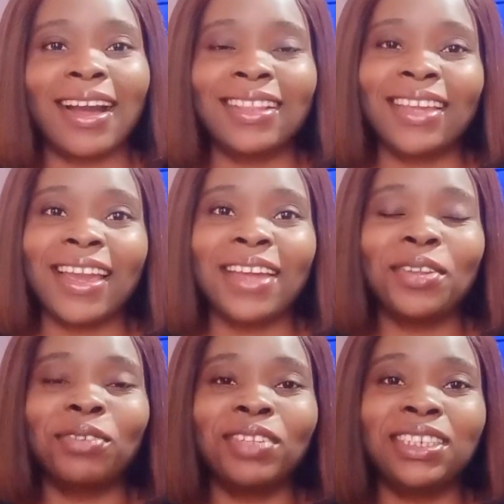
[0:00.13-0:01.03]
At the
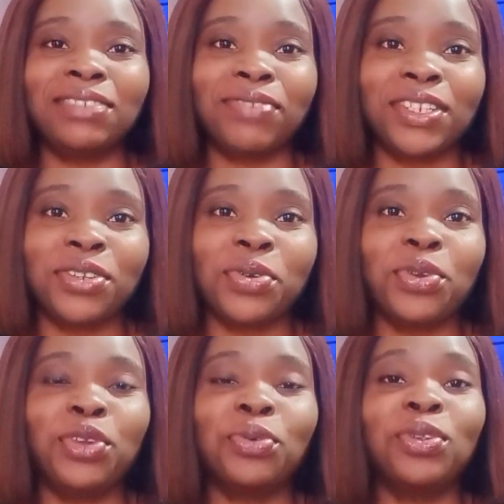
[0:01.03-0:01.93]
end of this
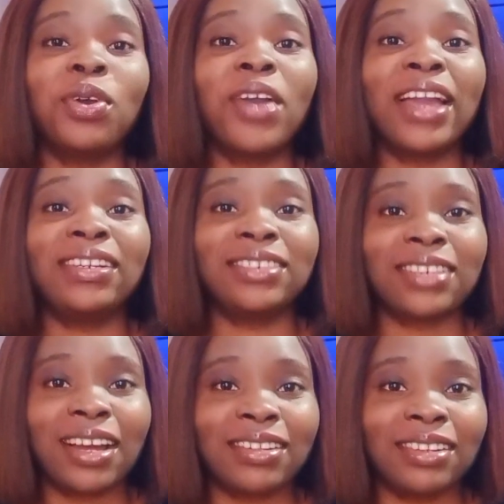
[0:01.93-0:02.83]
video, you will know
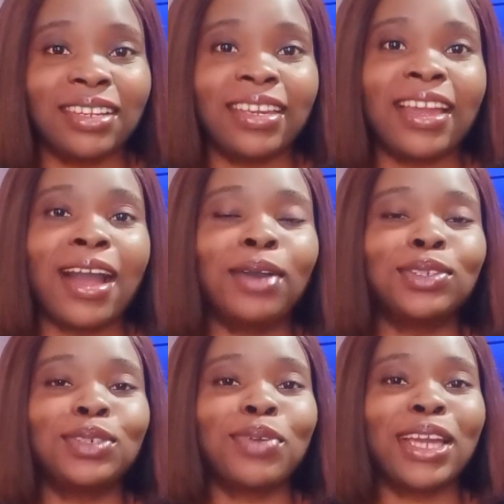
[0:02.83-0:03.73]
exactly
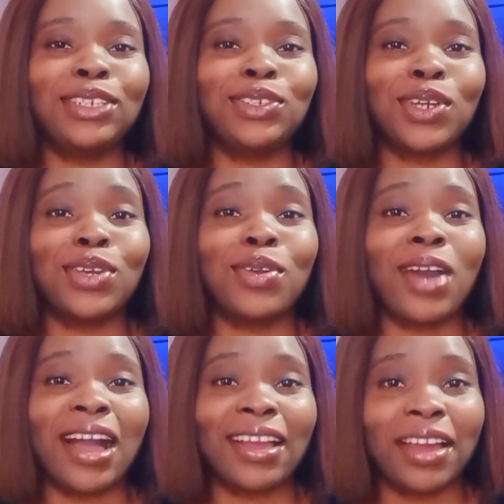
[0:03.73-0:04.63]
how to enjoy
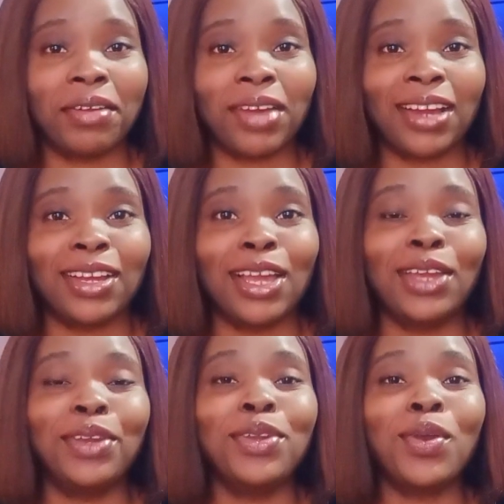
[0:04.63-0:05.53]
your akara,
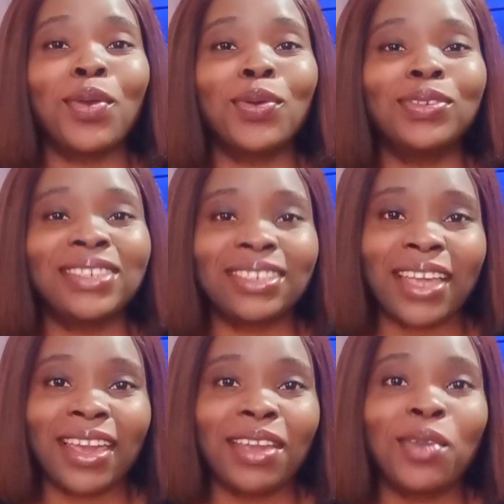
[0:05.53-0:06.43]
your
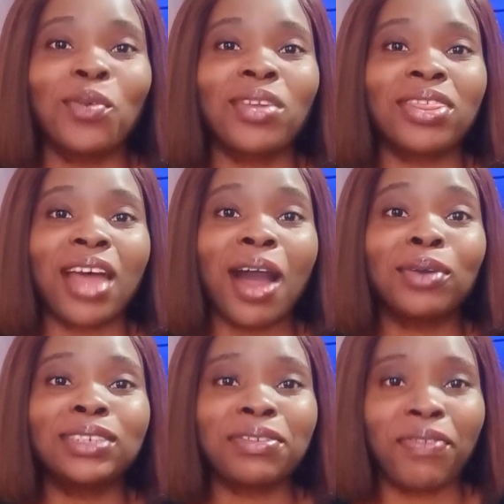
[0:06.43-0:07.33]
kose,
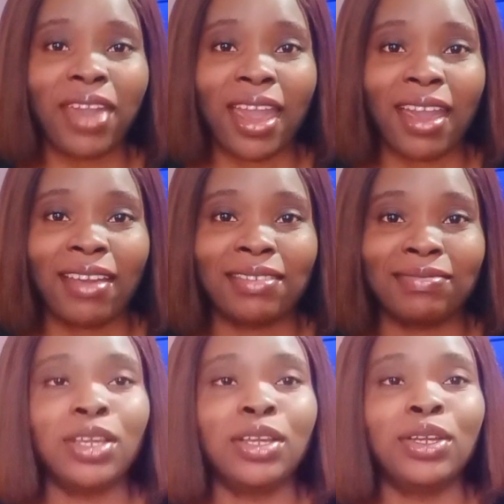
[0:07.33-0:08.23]
without fear,
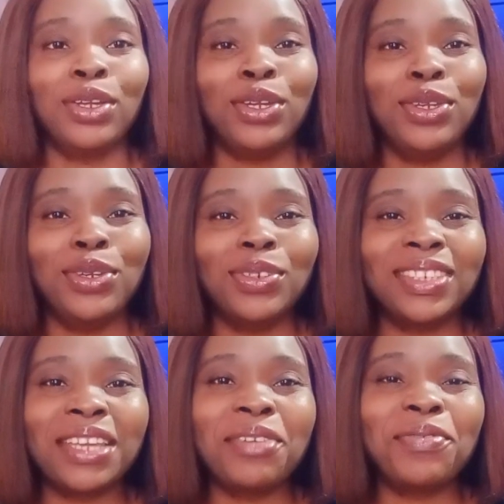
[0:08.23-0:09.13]

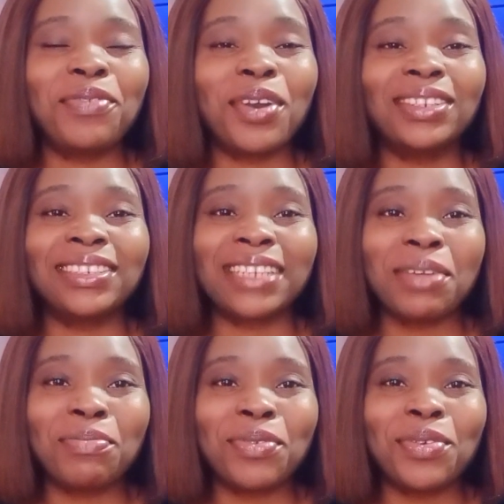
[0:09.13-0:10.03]
using 4
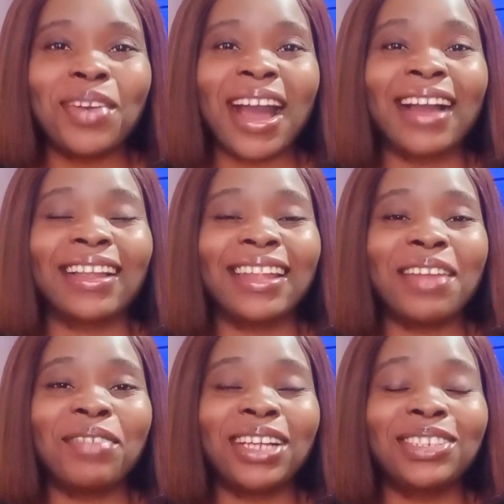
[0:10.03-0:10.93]
simple and
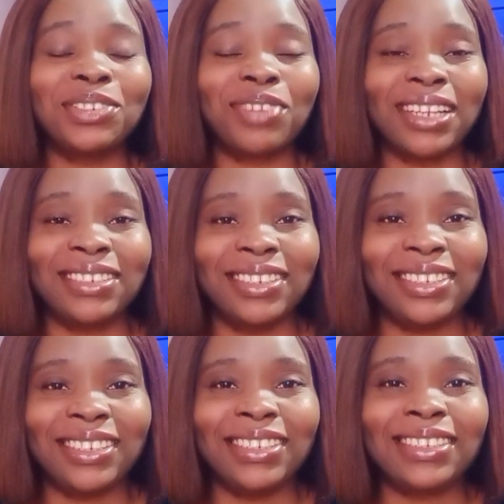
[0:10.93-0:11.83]
clever
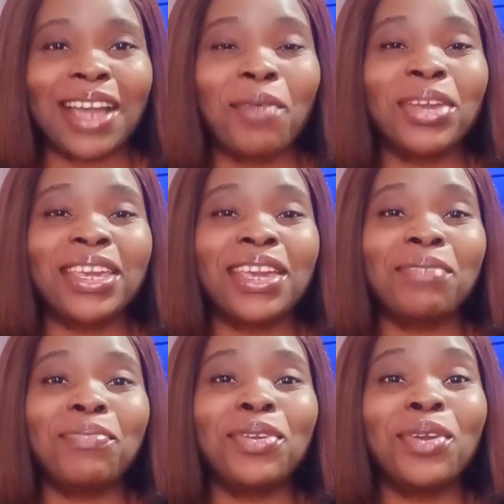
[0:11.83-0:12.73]
strategies that will
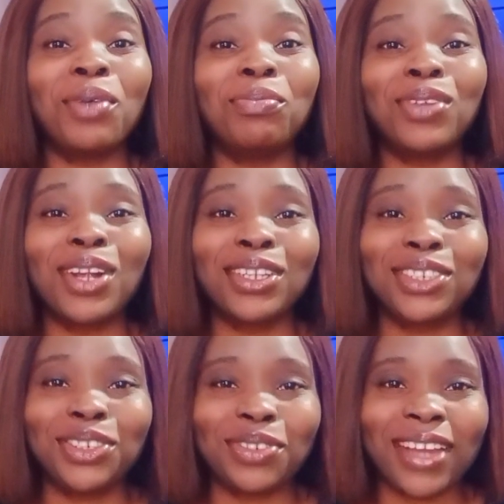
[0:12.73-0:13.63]
keep your blood
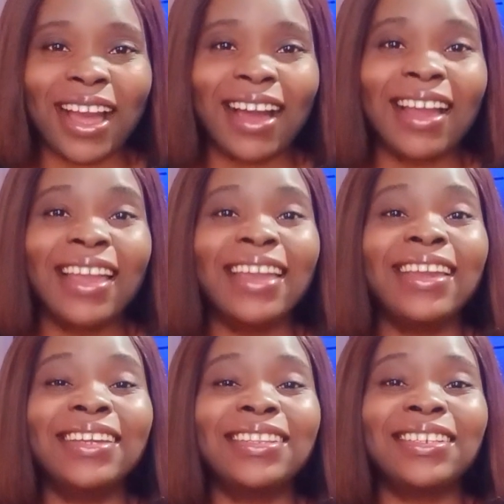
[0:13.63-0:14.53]
sugar
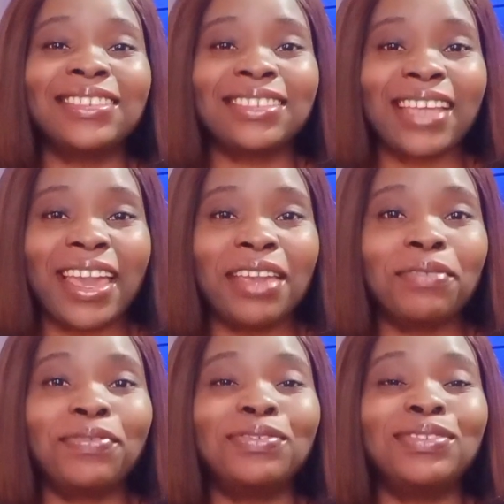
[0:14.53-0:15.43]
in the
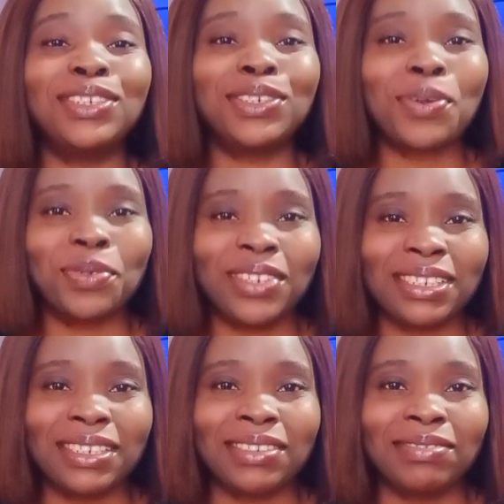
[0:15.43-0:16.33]
safe
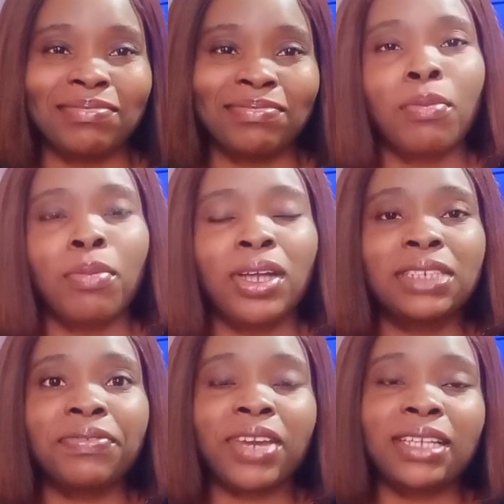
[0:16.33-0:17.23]
zone. But
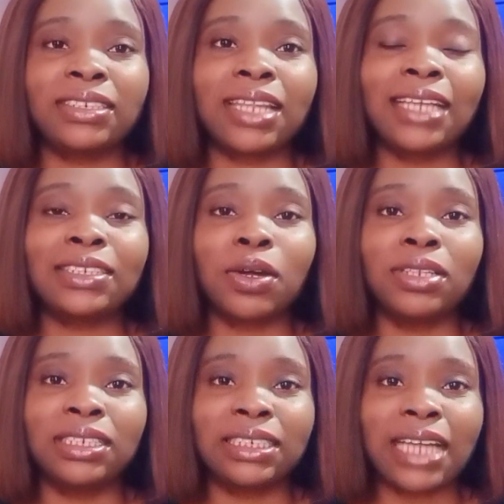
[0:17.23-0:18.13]
first, let's
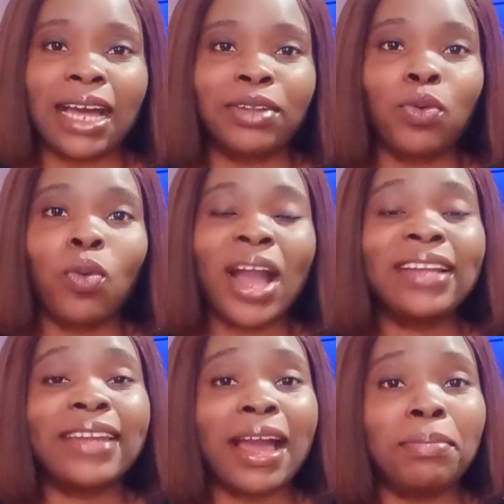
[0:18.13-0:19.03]
understand
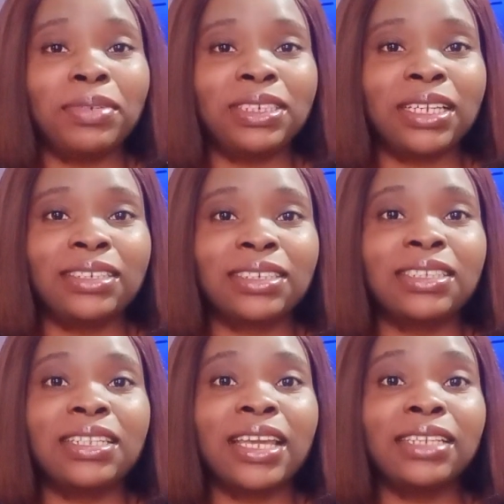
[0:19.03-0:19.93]
why diabetics
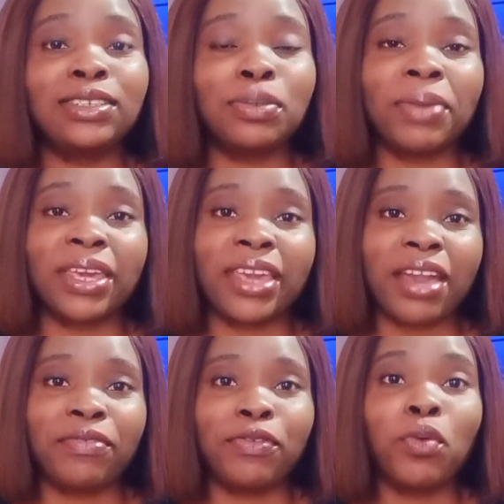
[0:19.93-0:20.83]
need to be
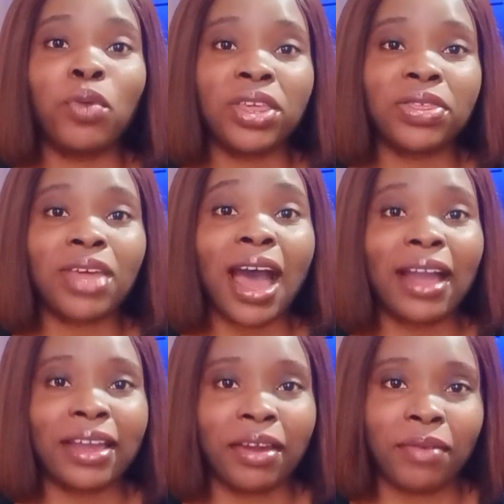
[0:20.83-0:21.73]
careful with
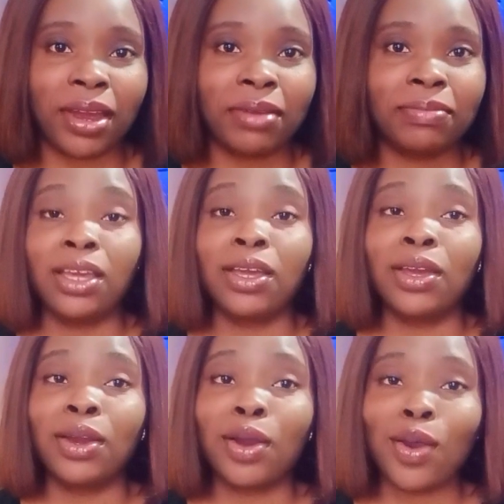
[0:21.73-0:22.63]
akara.
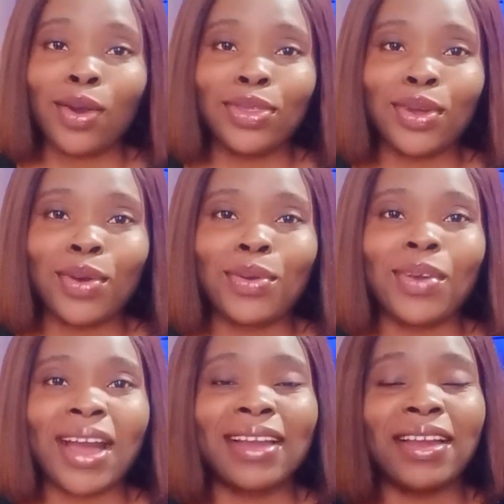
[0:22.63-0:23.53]

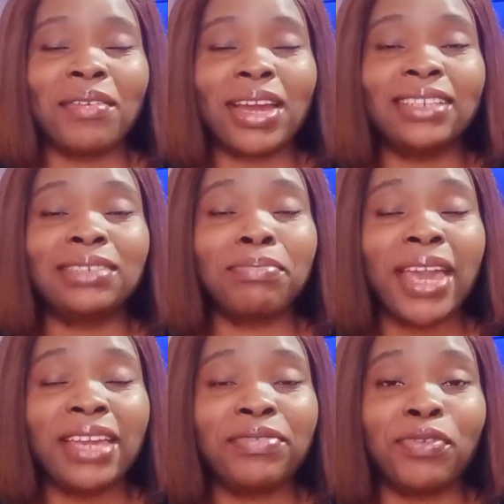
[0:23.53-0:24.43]
Although akara is
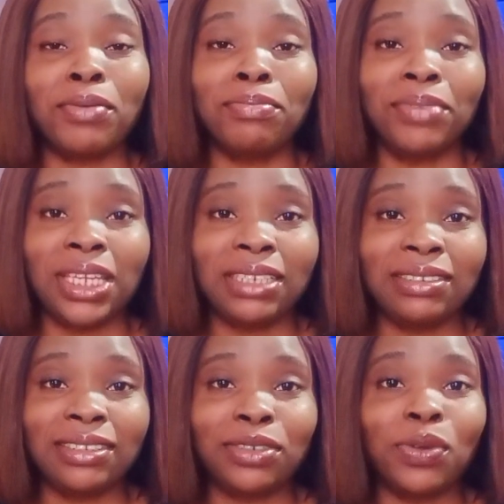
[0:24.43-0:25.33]
made from
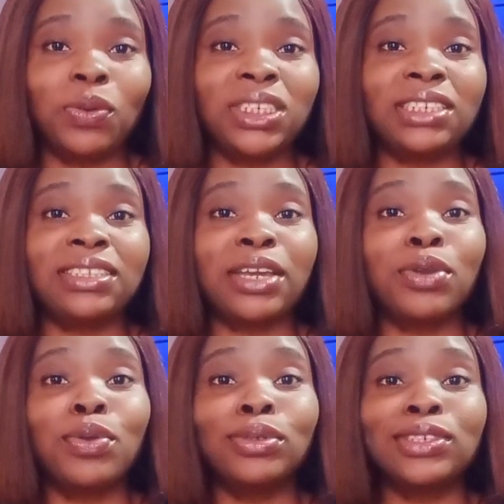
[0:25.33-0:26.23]
beans, which is
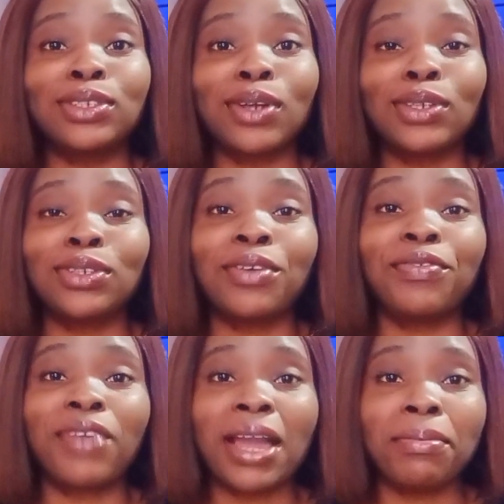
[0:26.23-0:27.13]
a good source
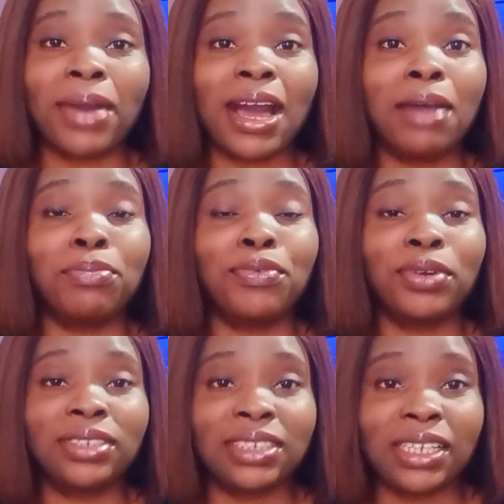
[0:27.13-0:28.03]
of fiber and
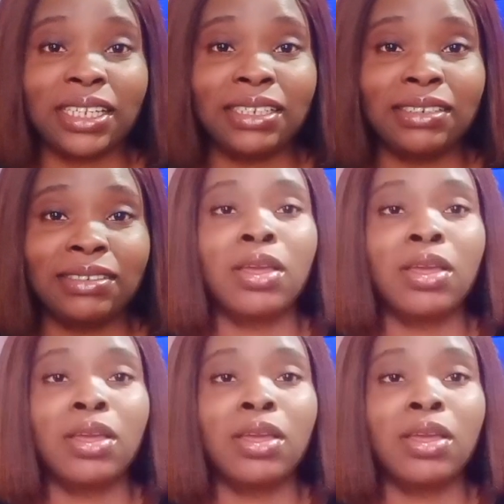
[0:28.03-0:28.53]
protein,